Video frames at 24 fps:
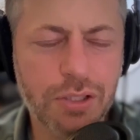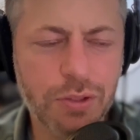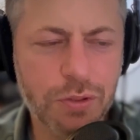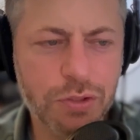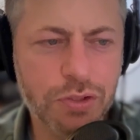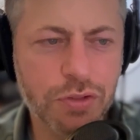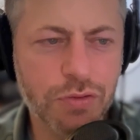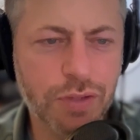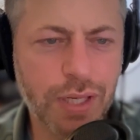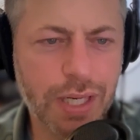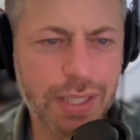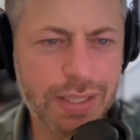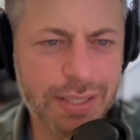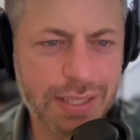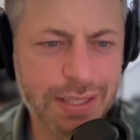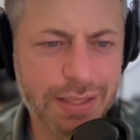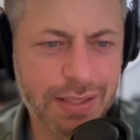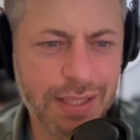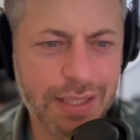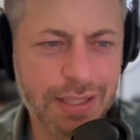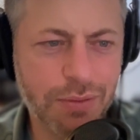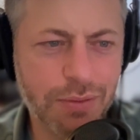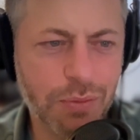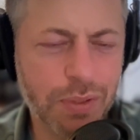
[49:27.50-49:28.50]
directing,
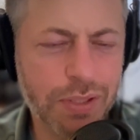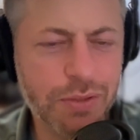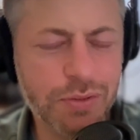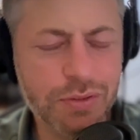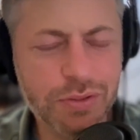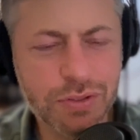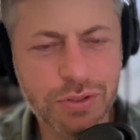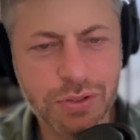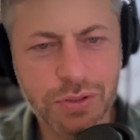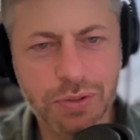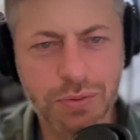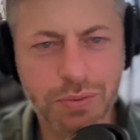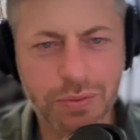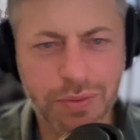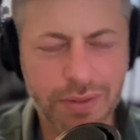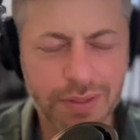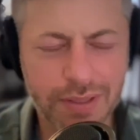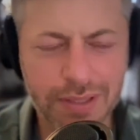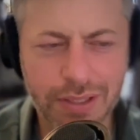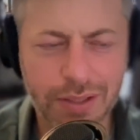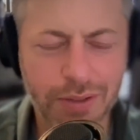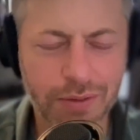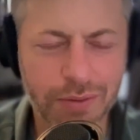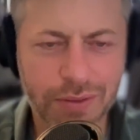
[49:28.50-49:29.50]
like when you do,
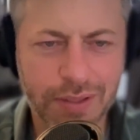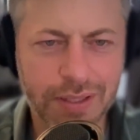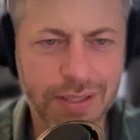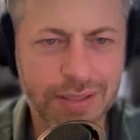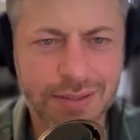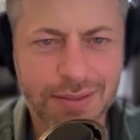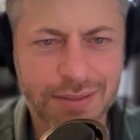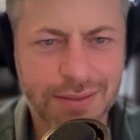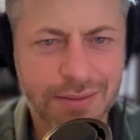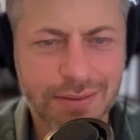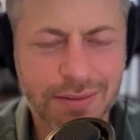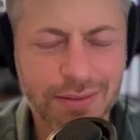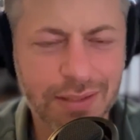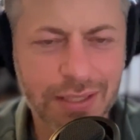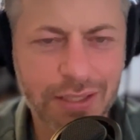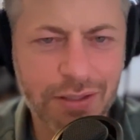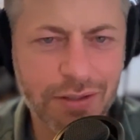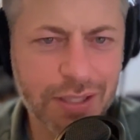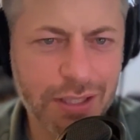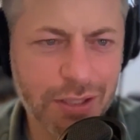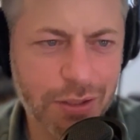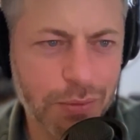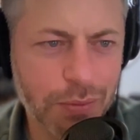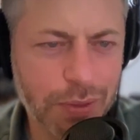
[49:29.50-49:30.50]
this
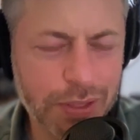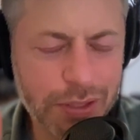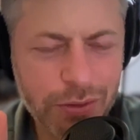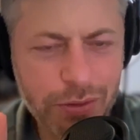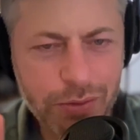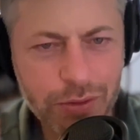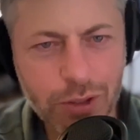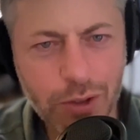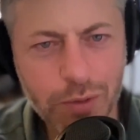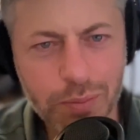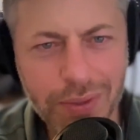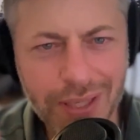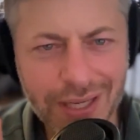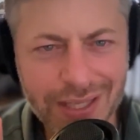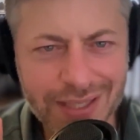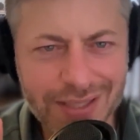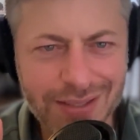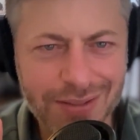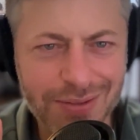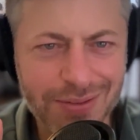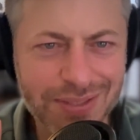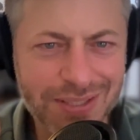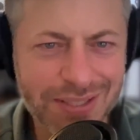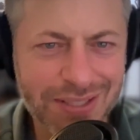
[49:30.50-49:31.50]
lyric, or when you go back,
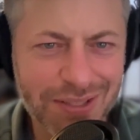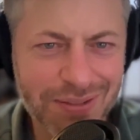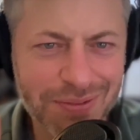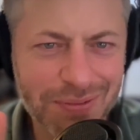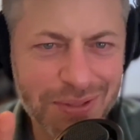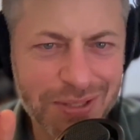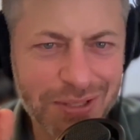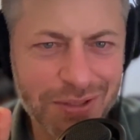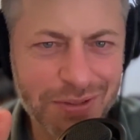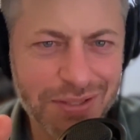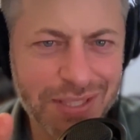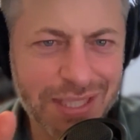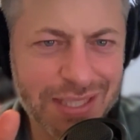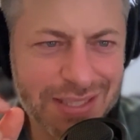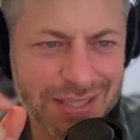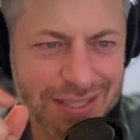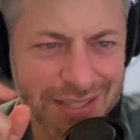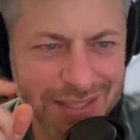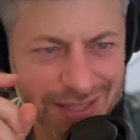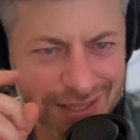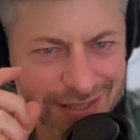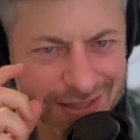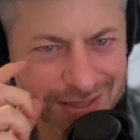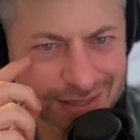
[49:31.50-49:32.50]
when you get to
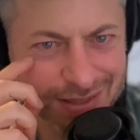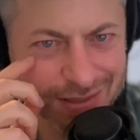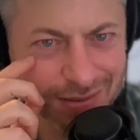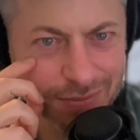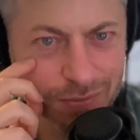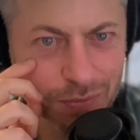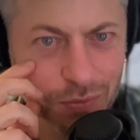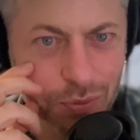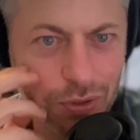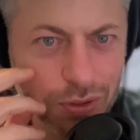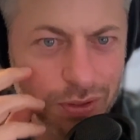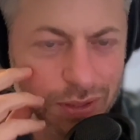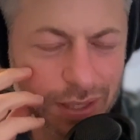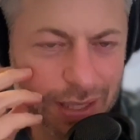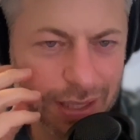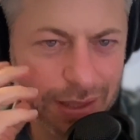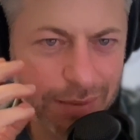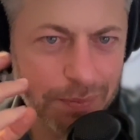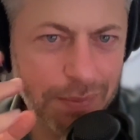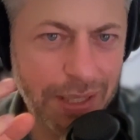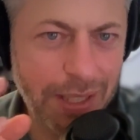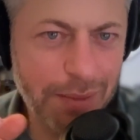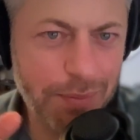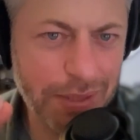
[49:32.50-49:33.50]
this word,
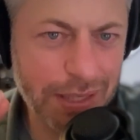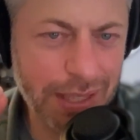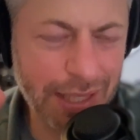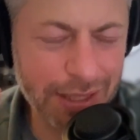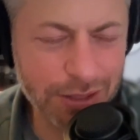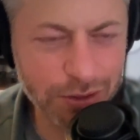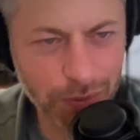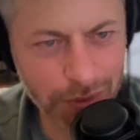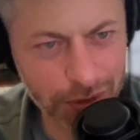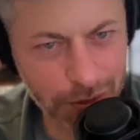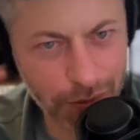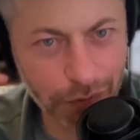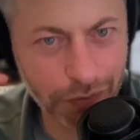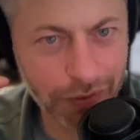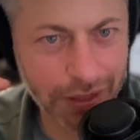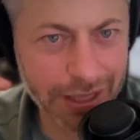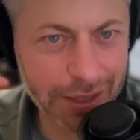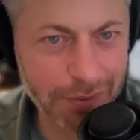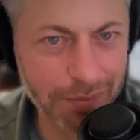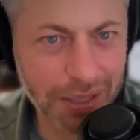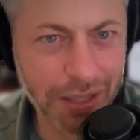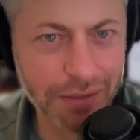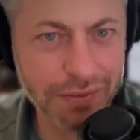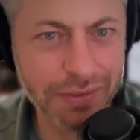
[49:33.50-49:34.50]
like maybe that's when you think
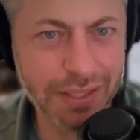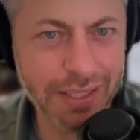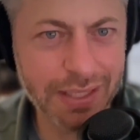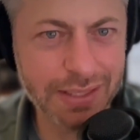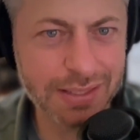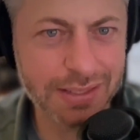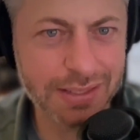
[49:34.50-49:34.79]
about this,